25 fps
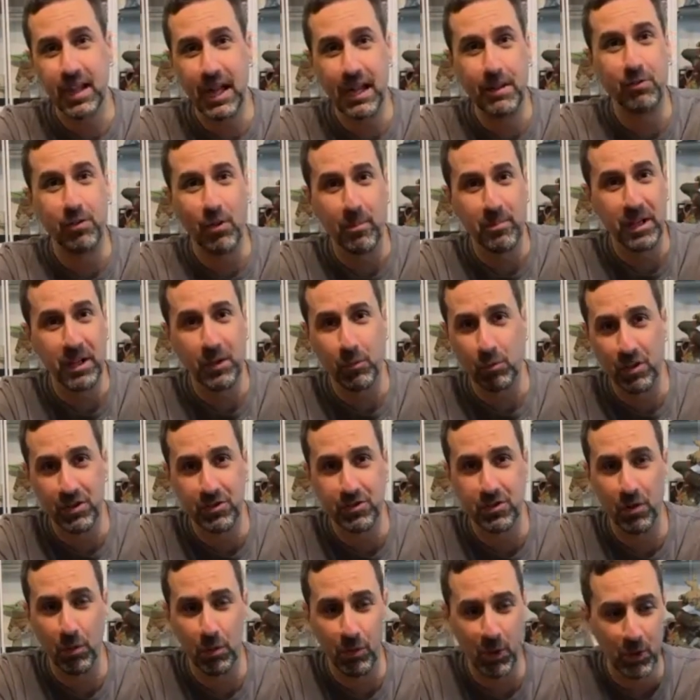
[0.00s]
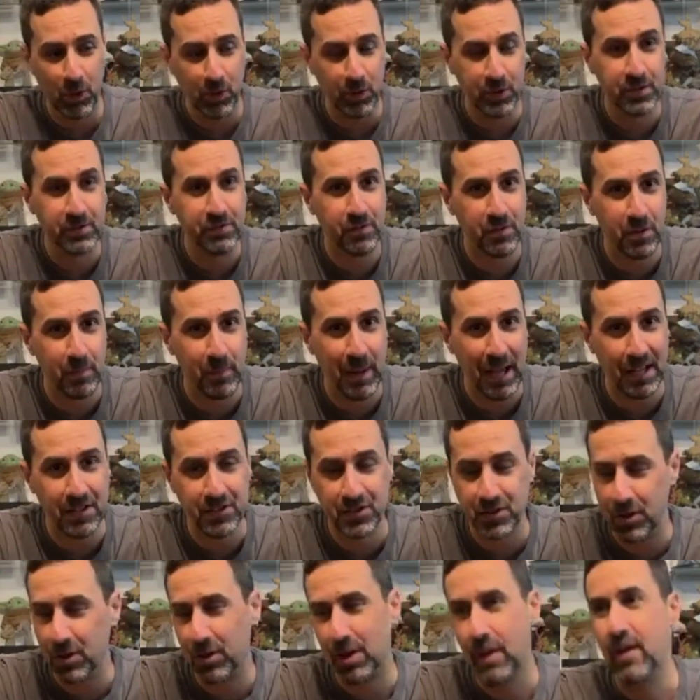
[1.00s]
came from the original molds for the
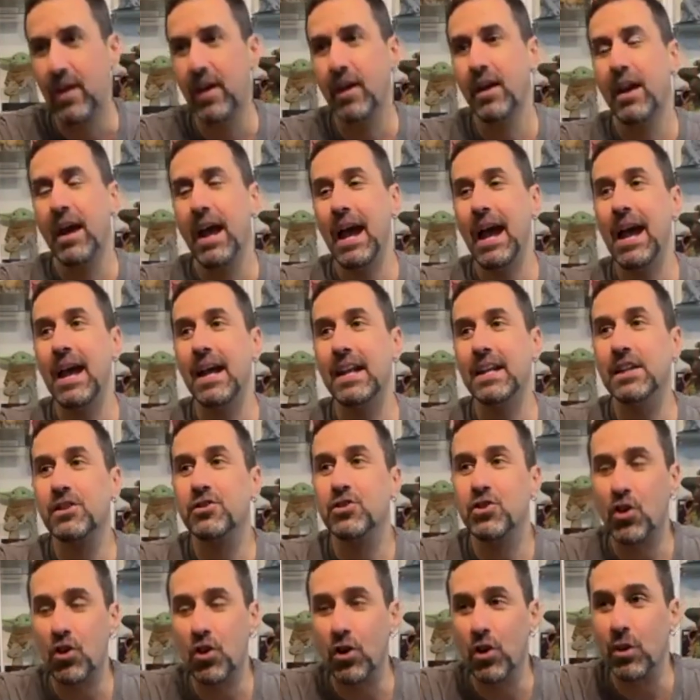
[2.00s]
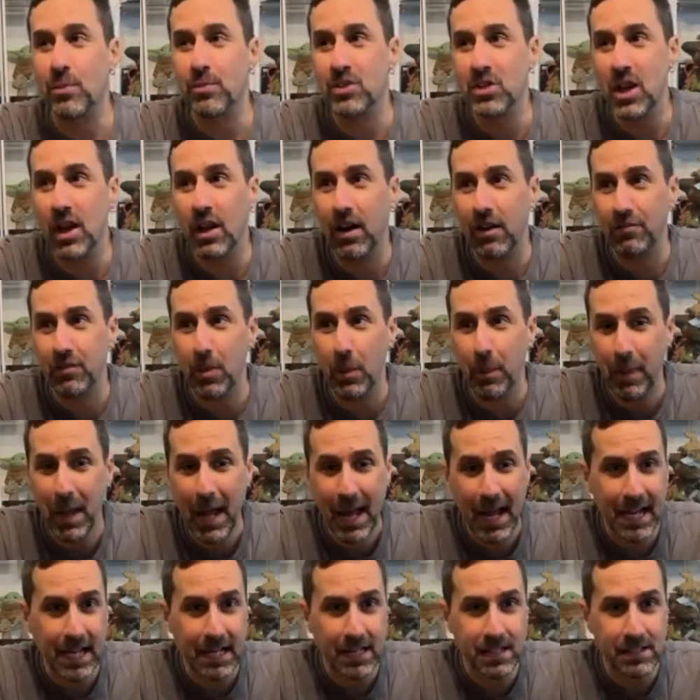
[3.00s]
Master, and in terms of the
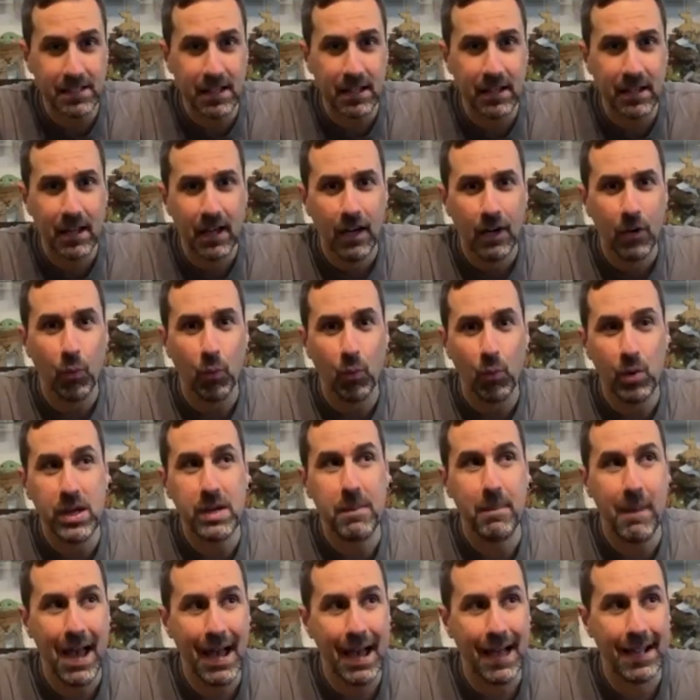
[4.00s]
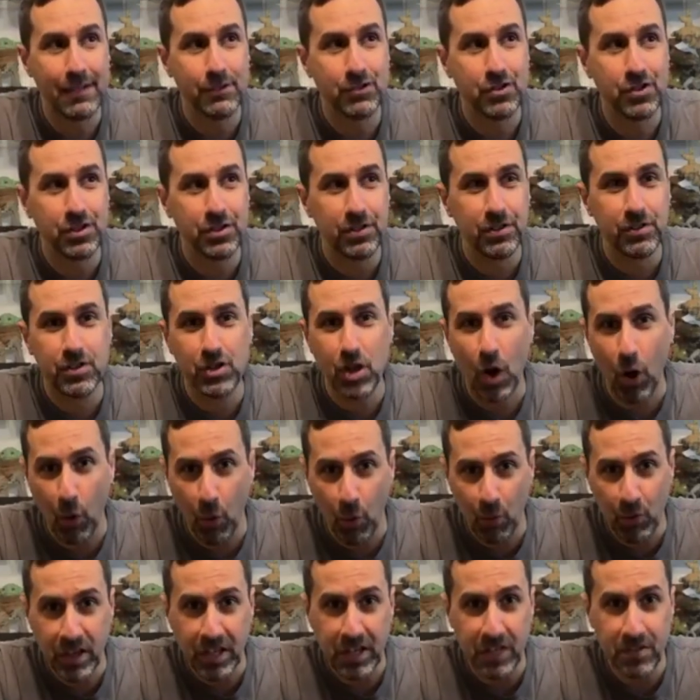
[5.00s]
paint, we matched
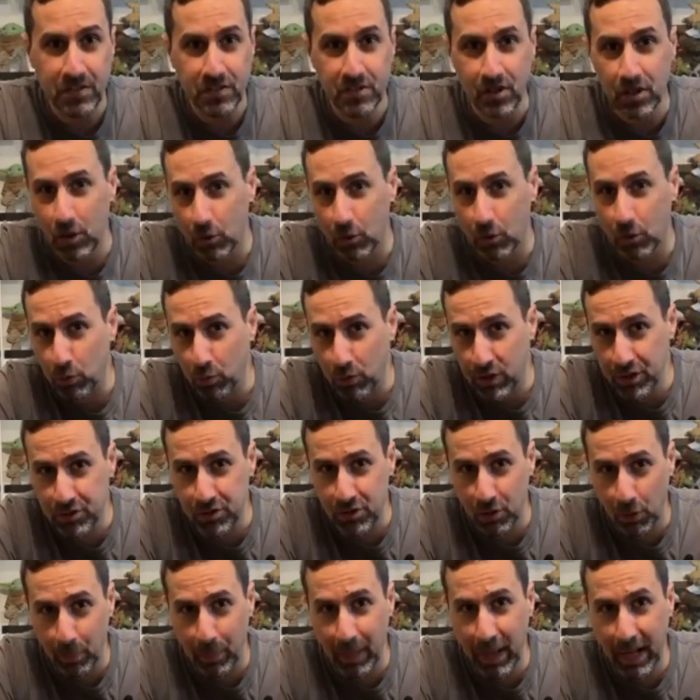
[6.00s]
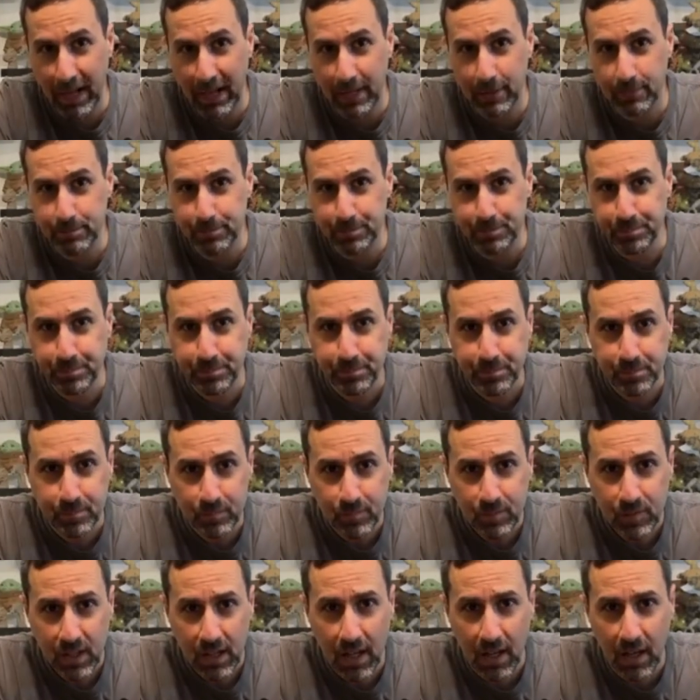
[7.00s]
Tony's original paint
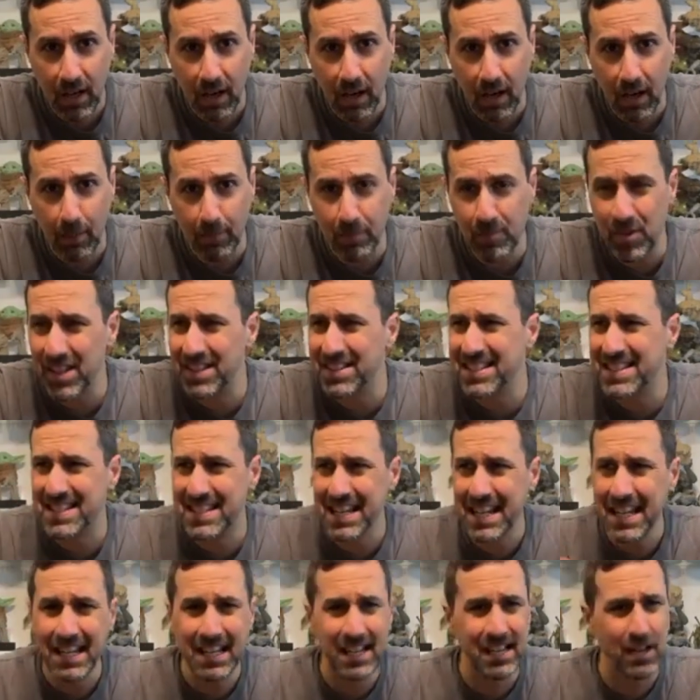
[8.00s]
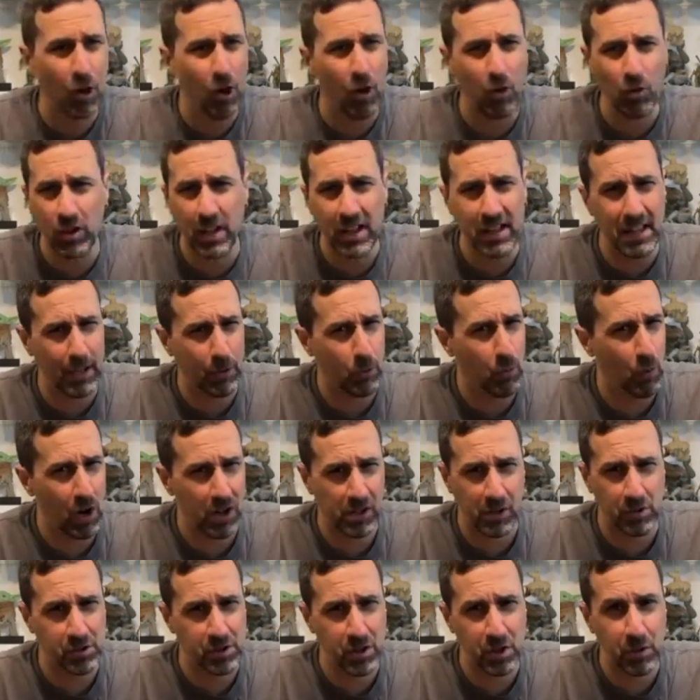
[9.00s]
that's seen in only like
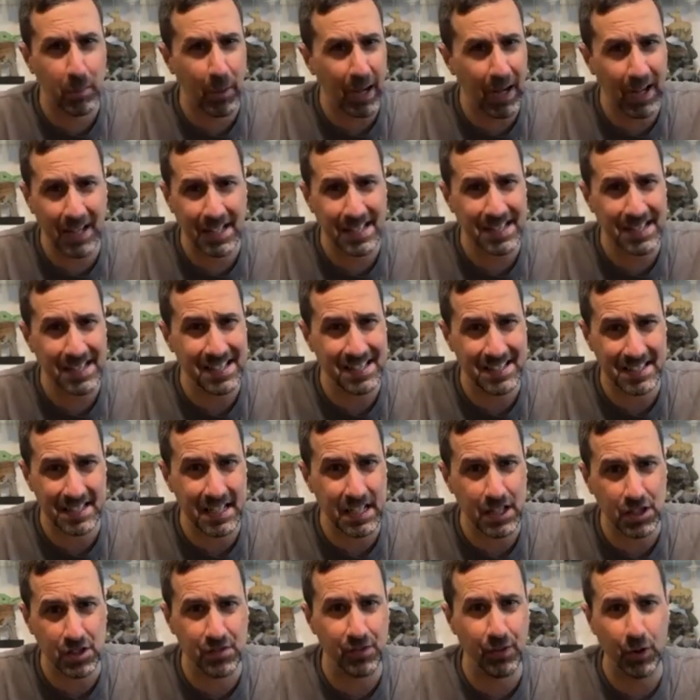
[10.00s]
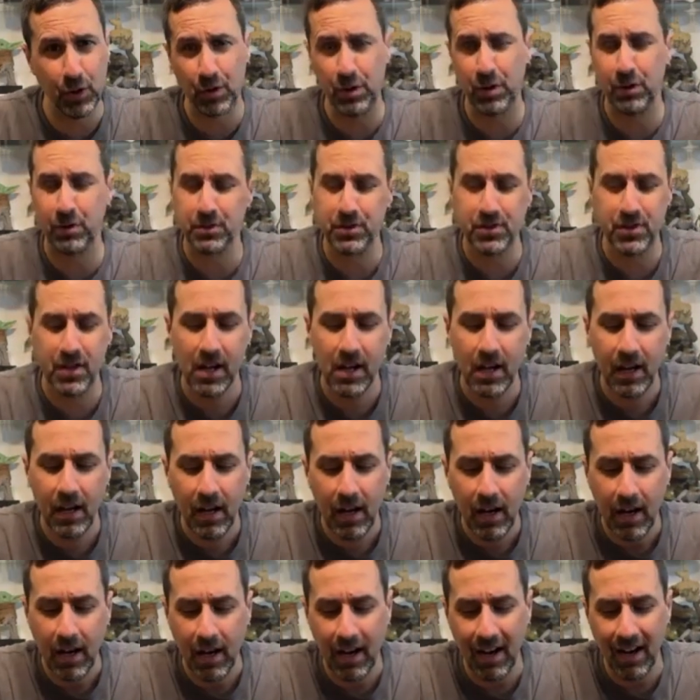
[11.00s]
one or two behind the scenes photos.
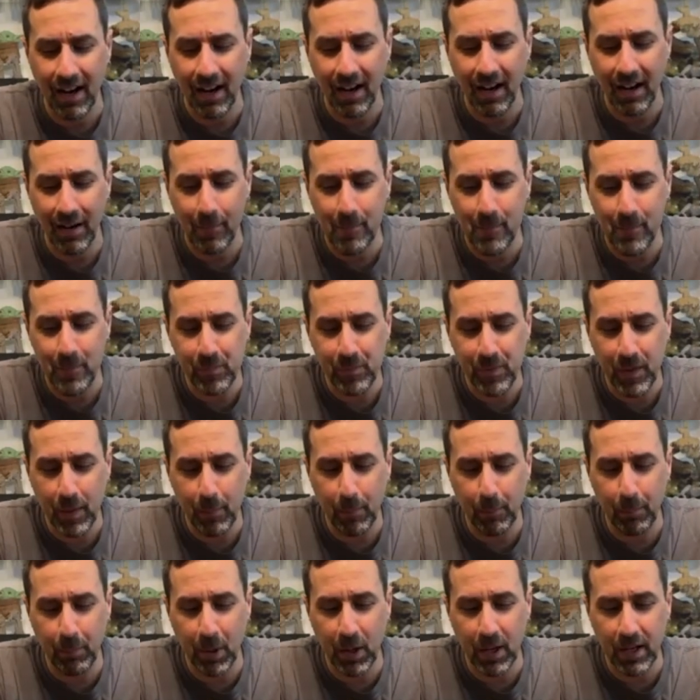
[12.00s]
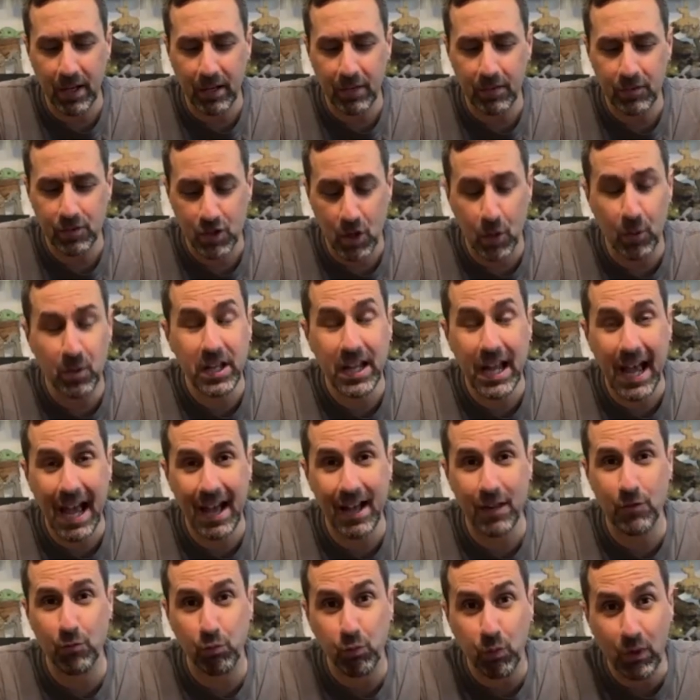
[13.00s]
But Tony
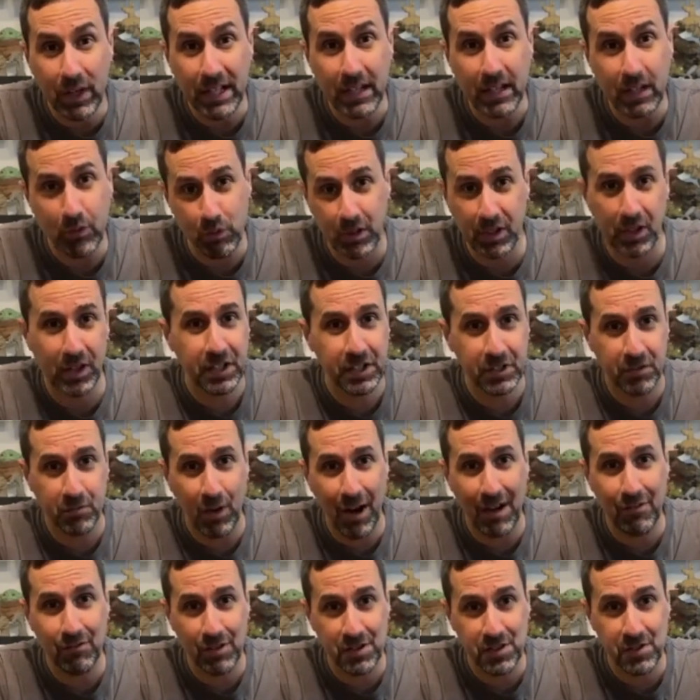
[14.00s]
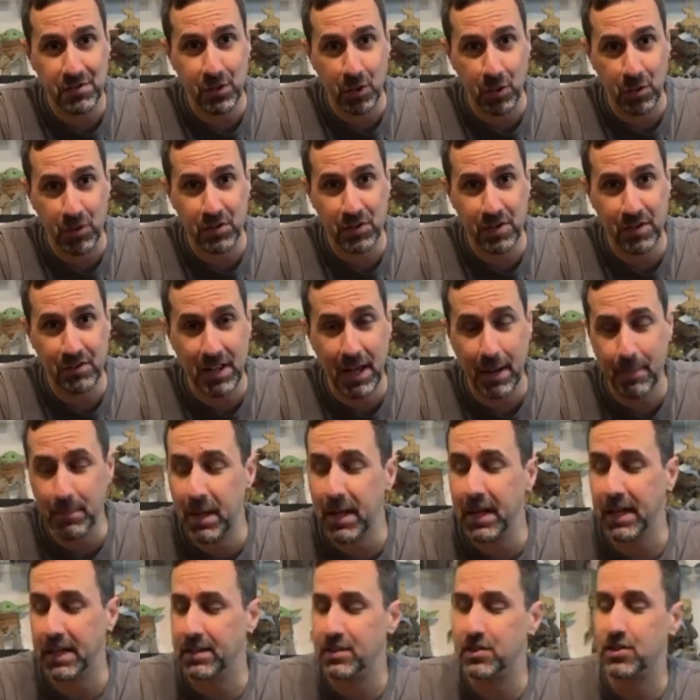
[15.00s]
had really, really good reference photos of that
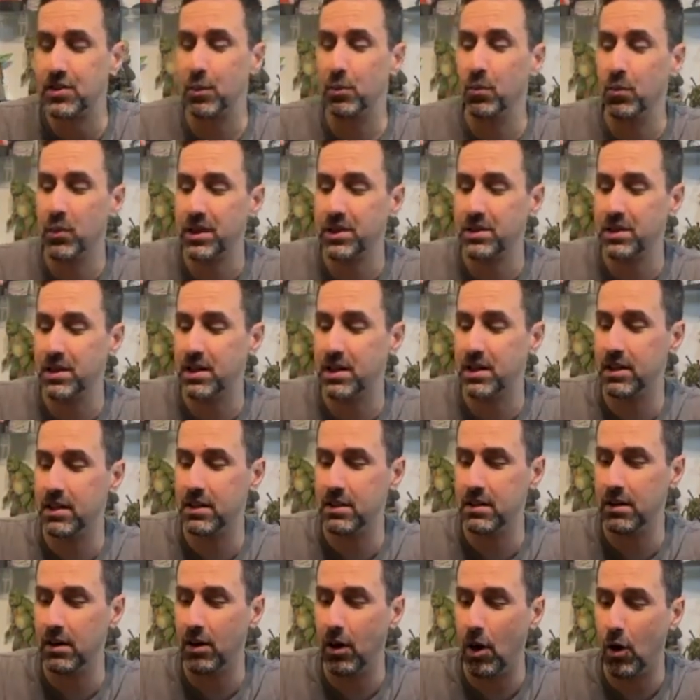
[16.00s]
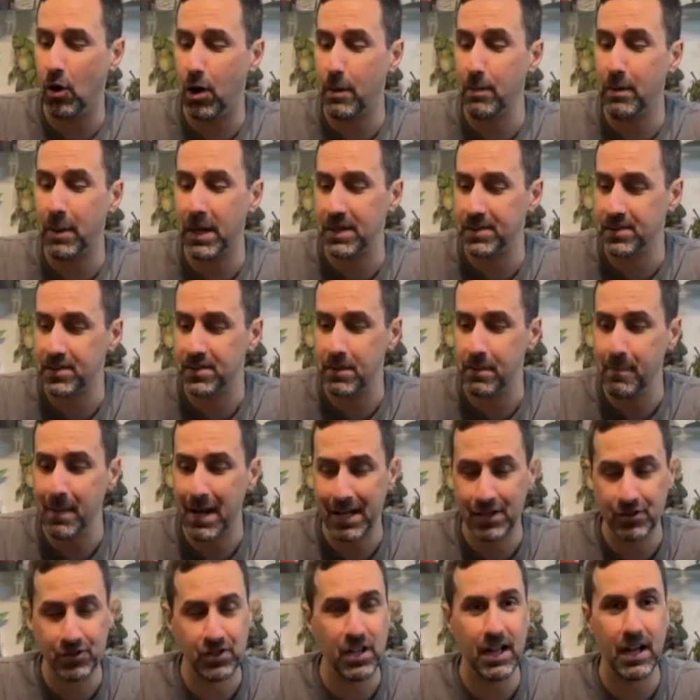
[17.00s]
paint. So we did our best to
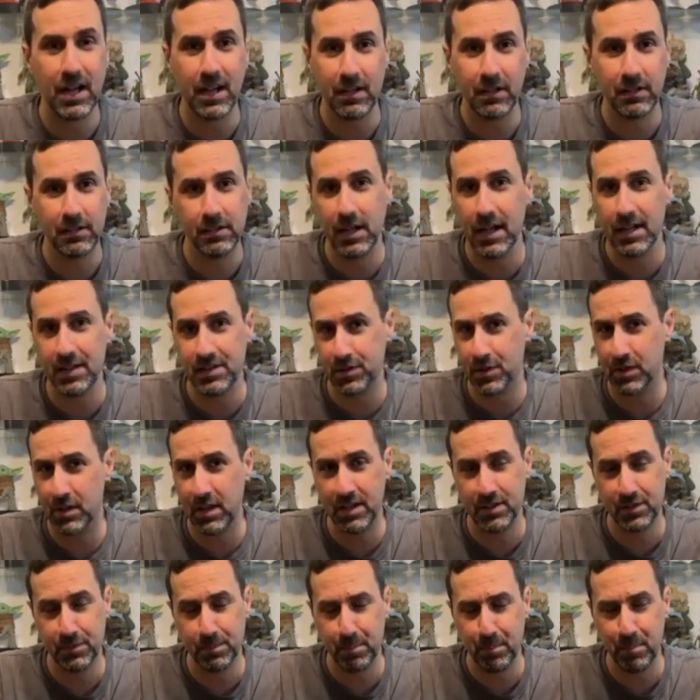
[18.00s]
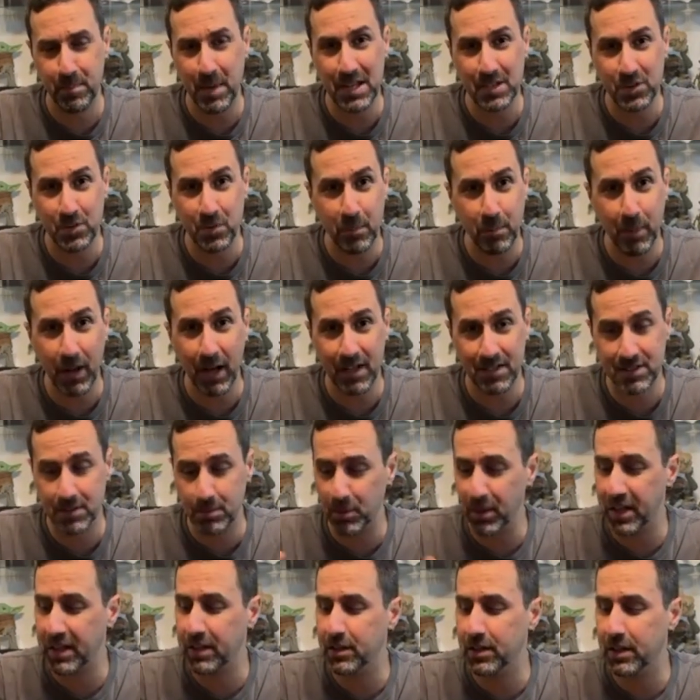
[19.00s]
match that as best we
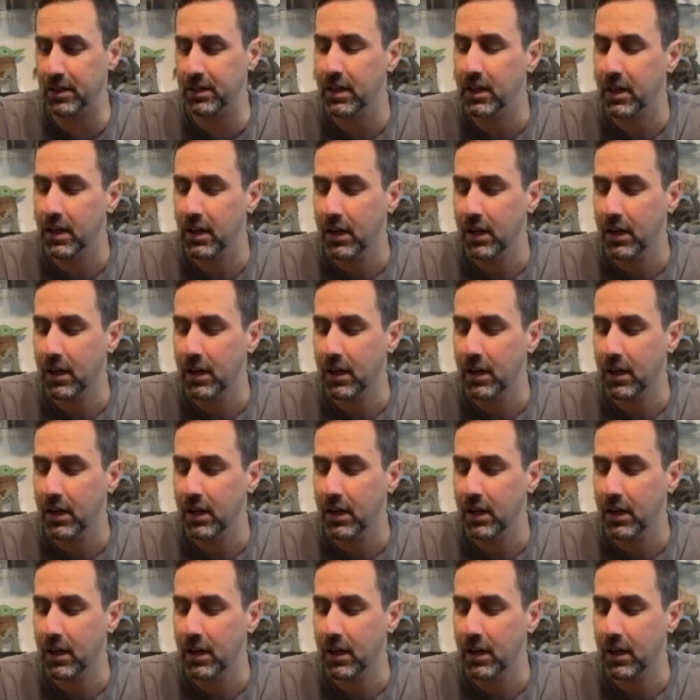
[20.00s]
possibly could.